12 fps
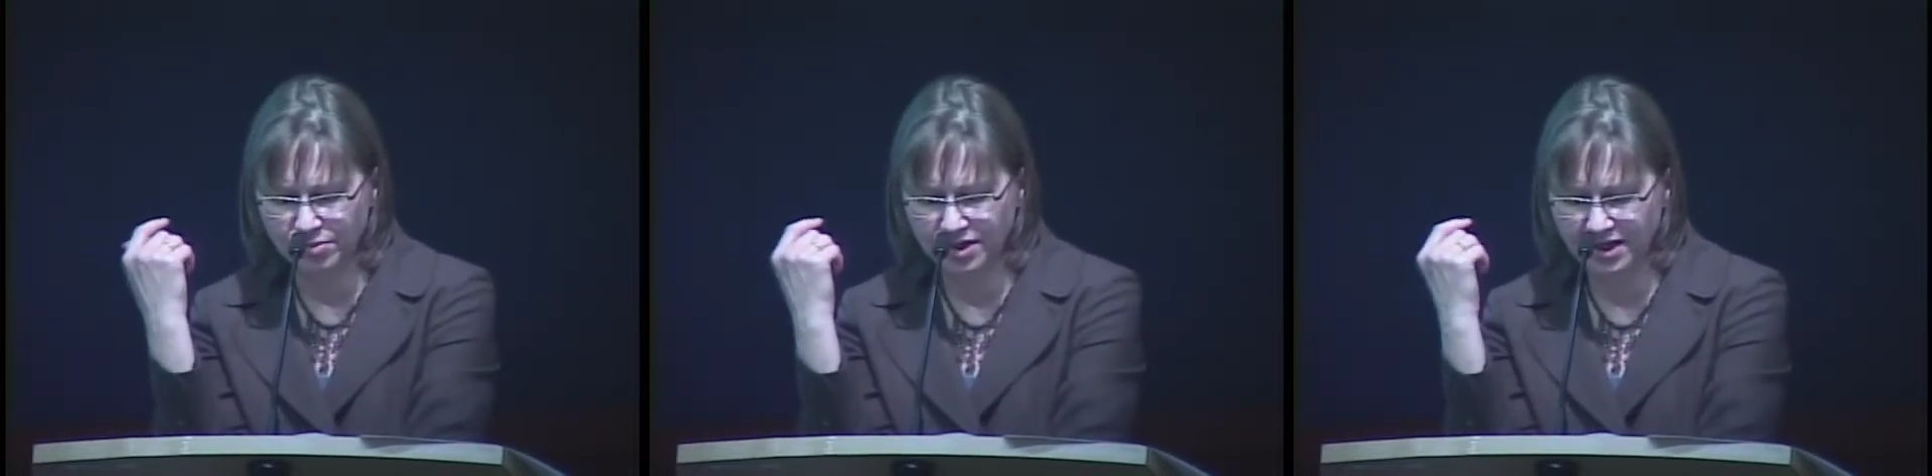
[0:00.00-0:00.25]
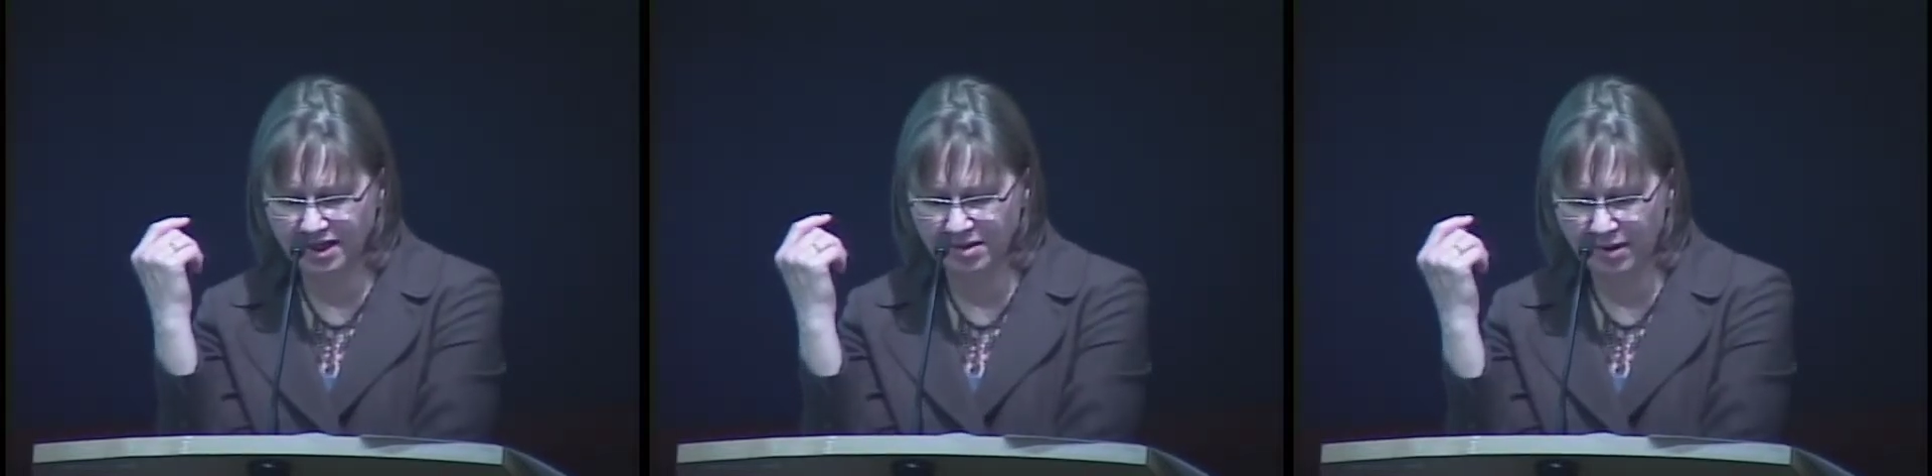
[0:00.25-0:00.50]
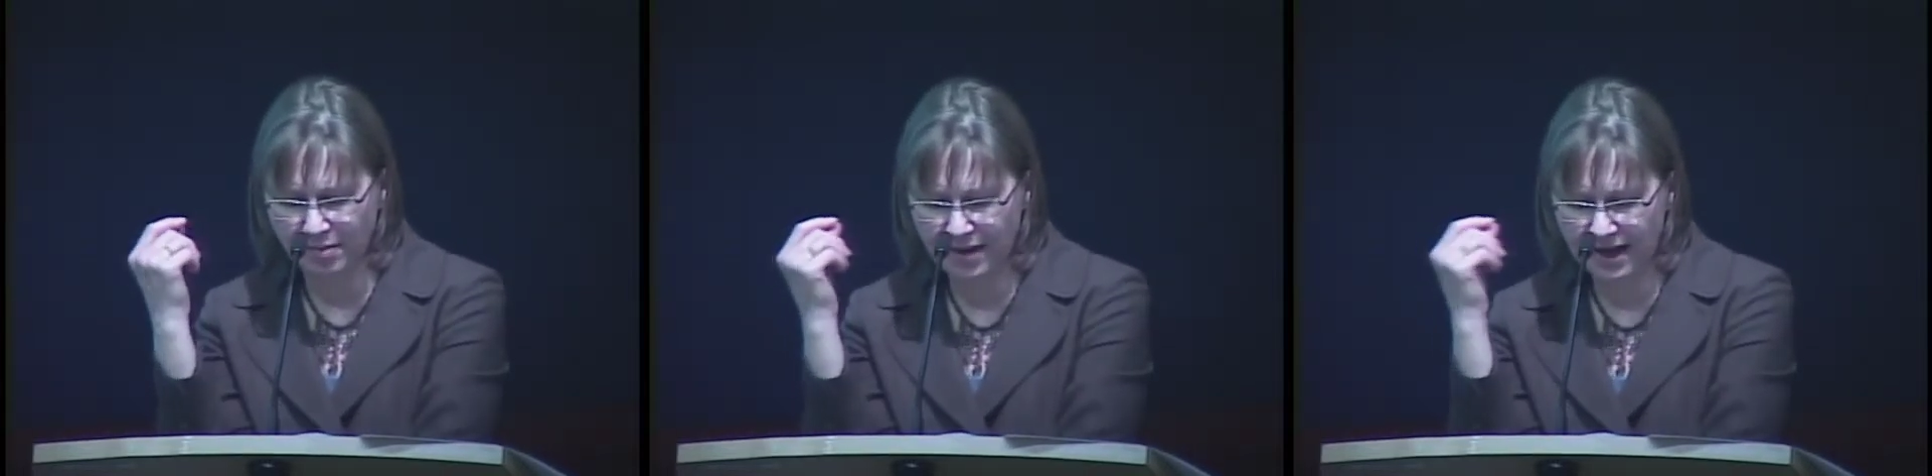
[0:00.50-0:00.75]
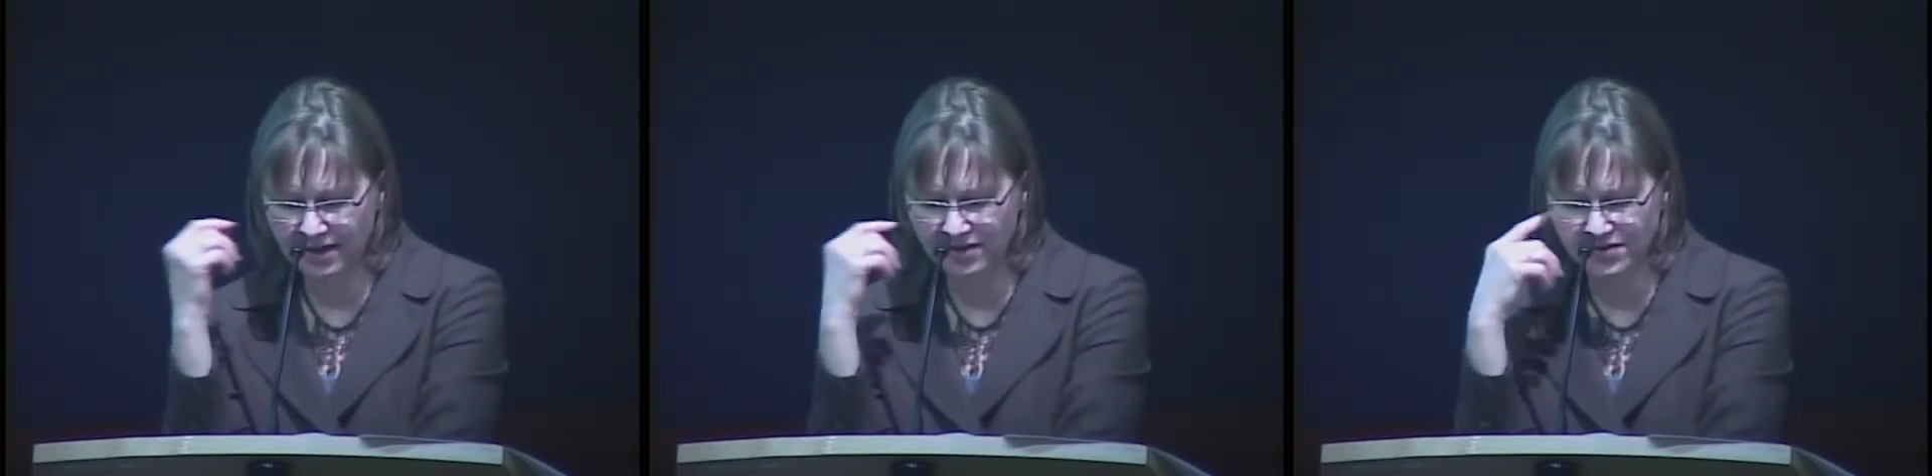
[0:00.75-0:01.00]
protected by
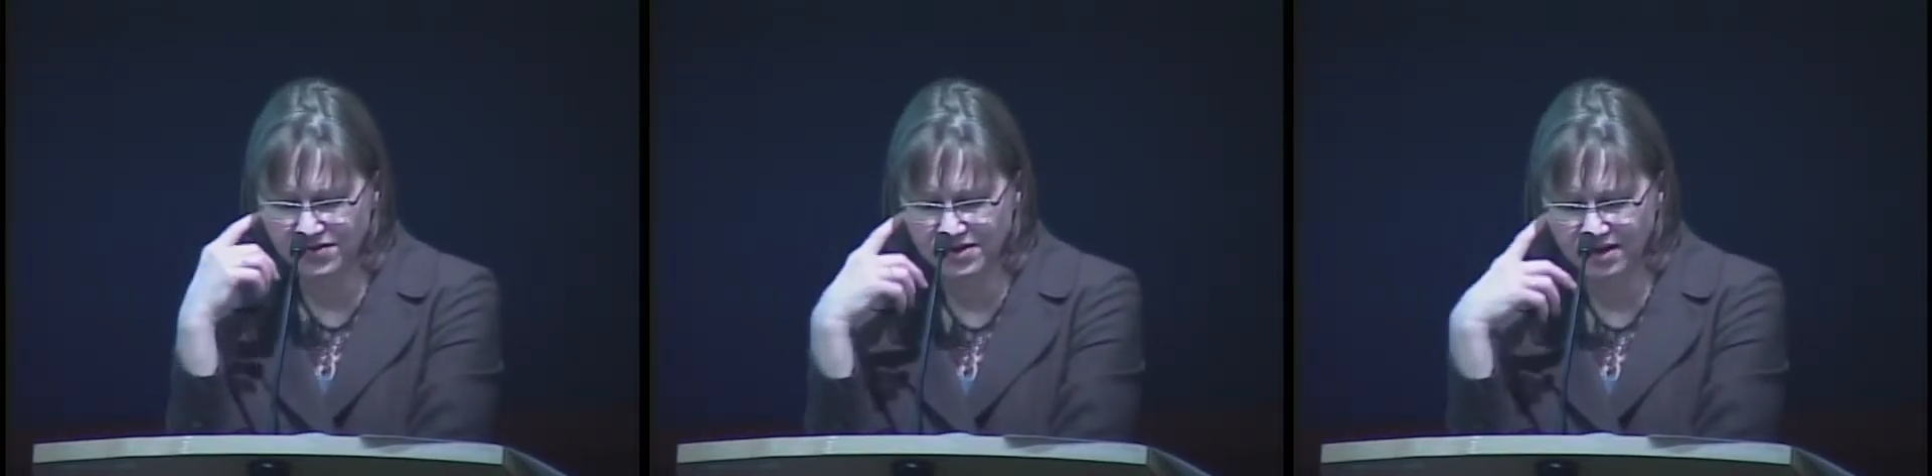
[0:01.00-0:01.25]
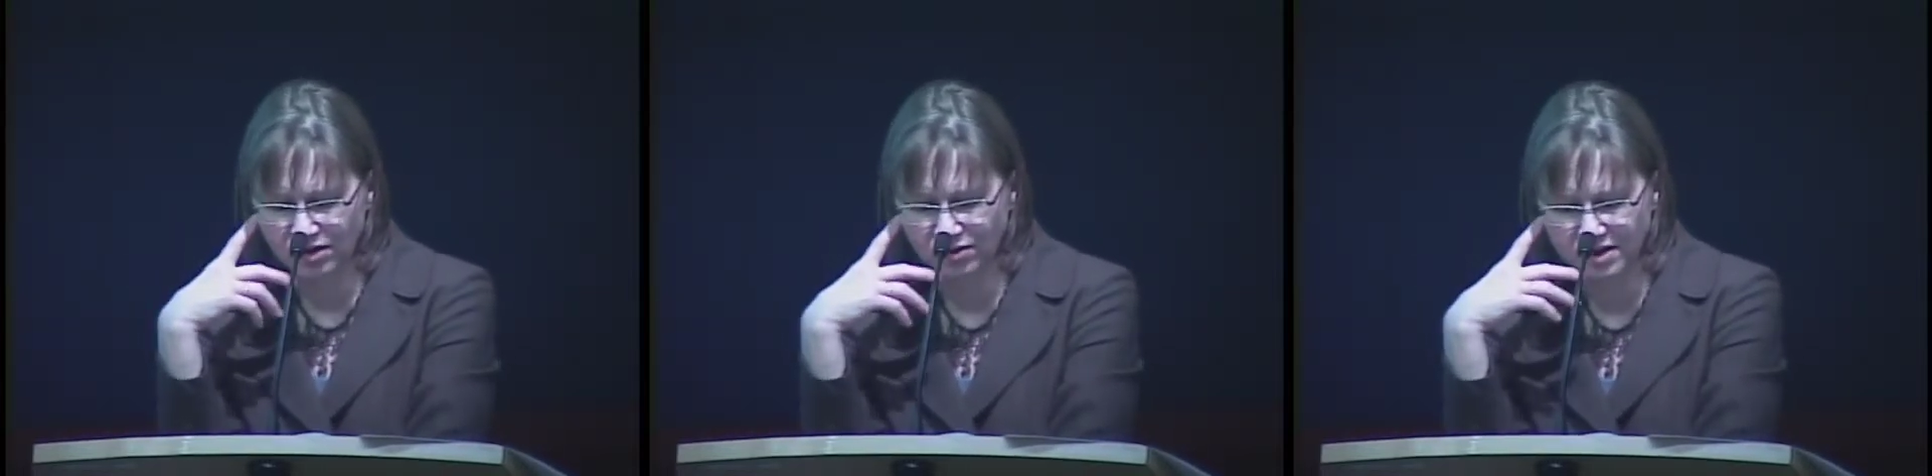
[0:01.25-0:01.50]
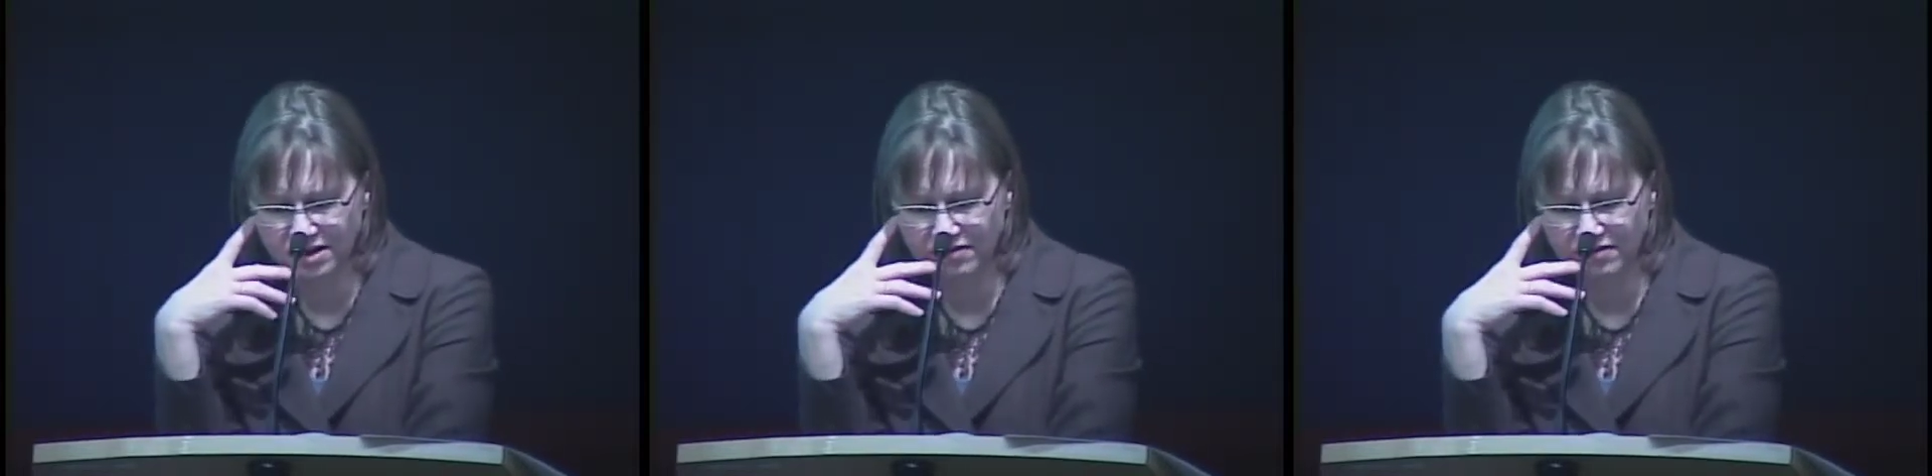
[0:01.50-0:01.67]
patents, not only in